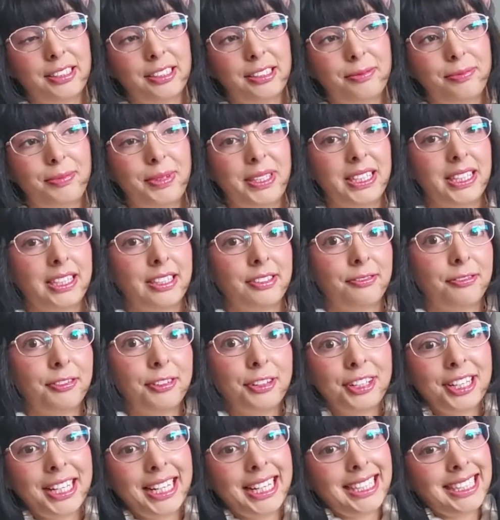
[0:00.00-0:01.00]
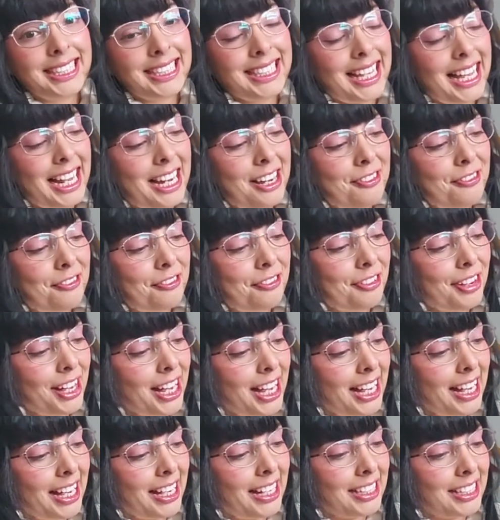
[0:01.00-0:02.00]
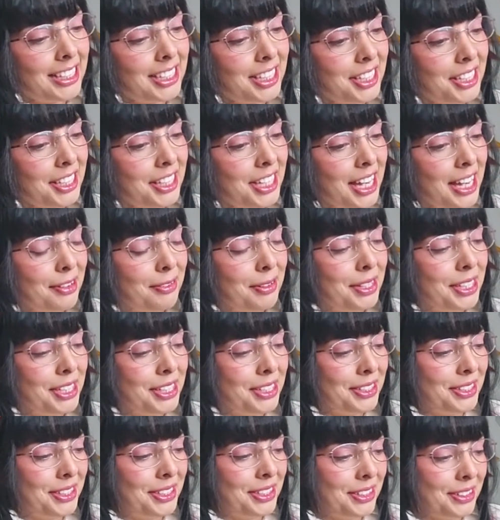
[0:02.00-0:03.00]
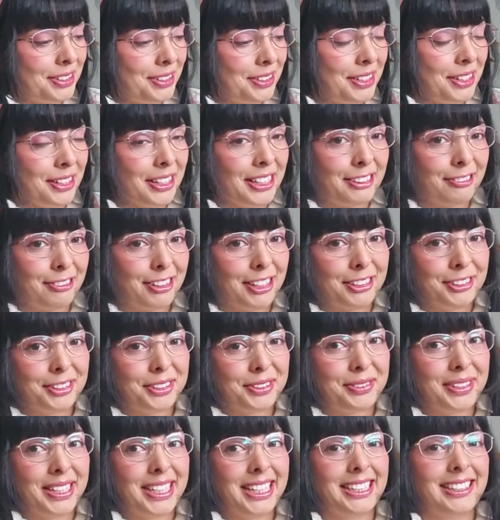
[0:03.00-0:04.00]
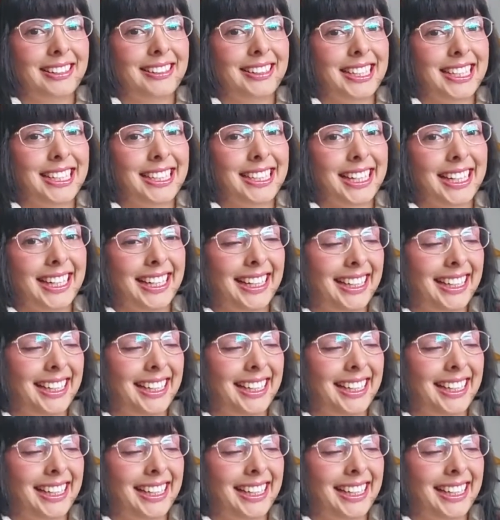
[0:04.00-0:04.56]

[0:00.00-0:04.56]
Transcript: pieces for herself, and yeah, we used to go around wearing Lolita.